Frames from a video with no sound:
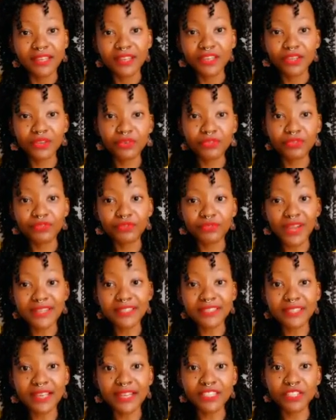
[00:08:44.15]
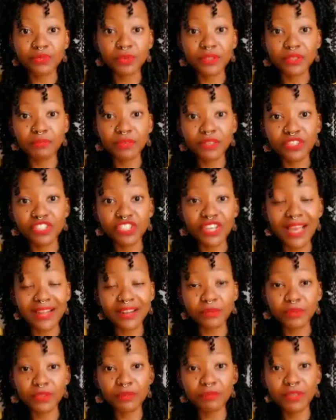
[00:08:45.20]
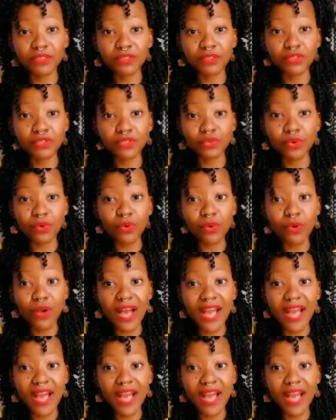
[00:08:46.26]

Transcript: you know, fraternized with me, chatted with me in the store,